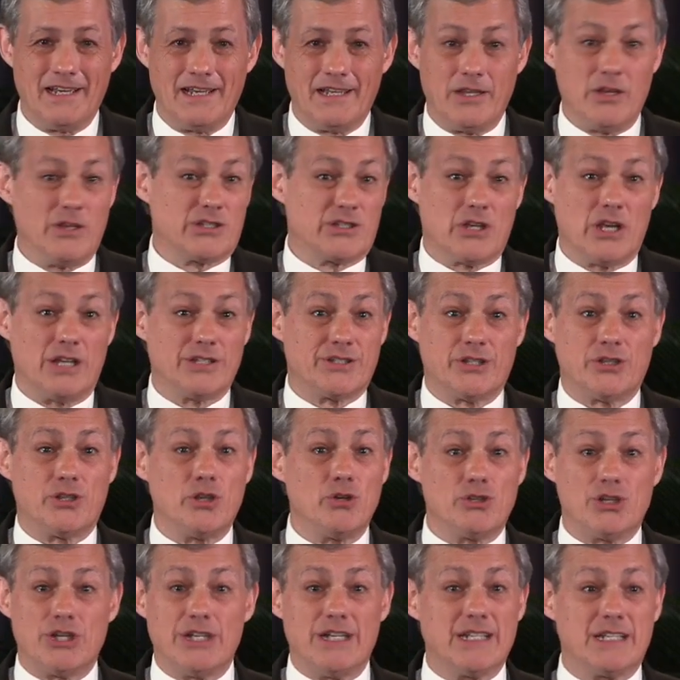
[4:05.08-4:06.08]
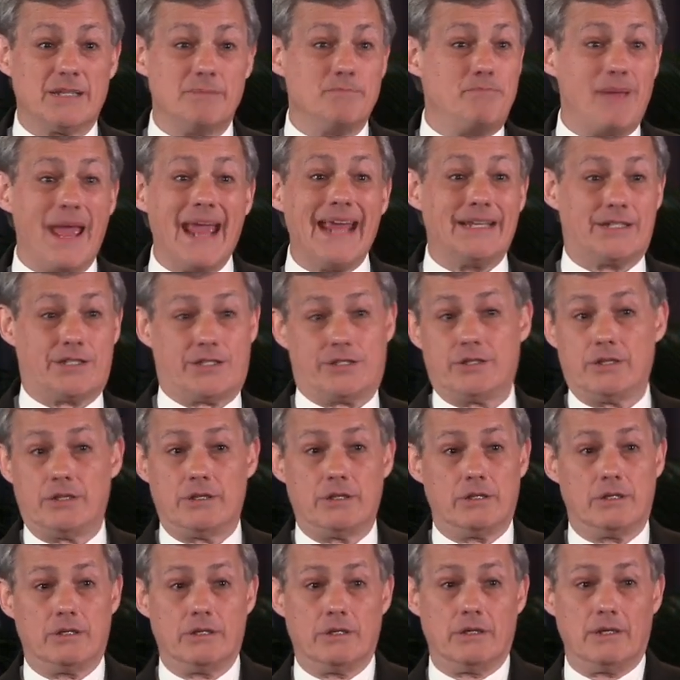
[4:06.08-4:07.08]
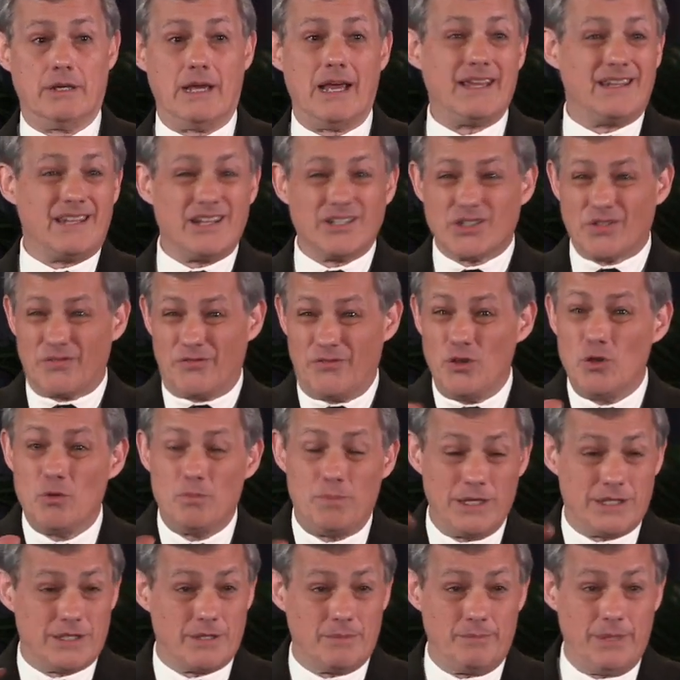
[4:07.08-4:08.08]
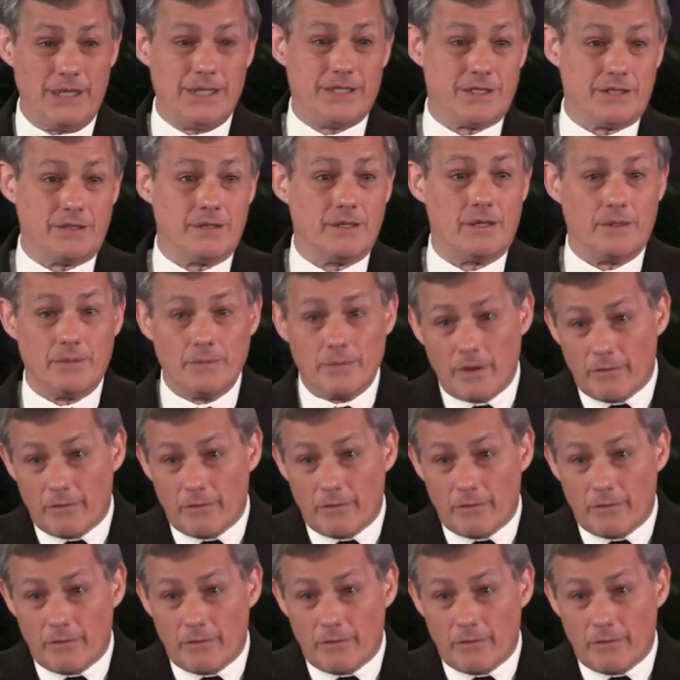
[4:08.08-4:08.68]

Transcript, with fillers: The U.S. Constitution isn't based. Eh, there's a few bits and pieces, uh,